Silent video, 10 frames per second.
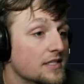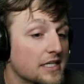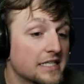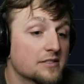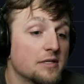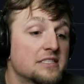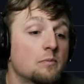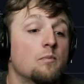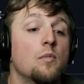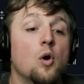It's
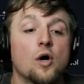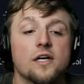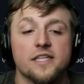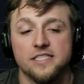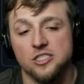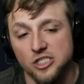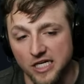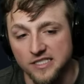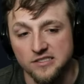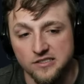more than
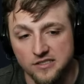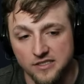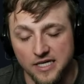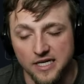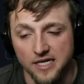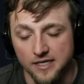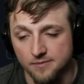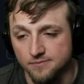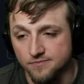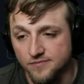just
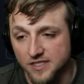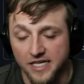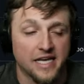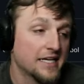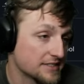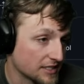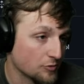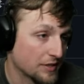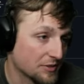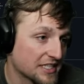like async
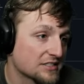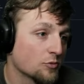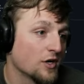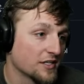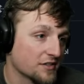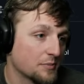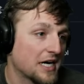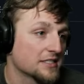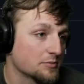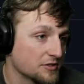await, but that's one of the
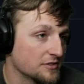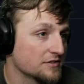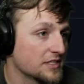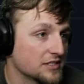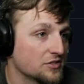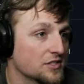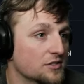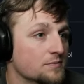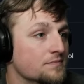possible things you can do.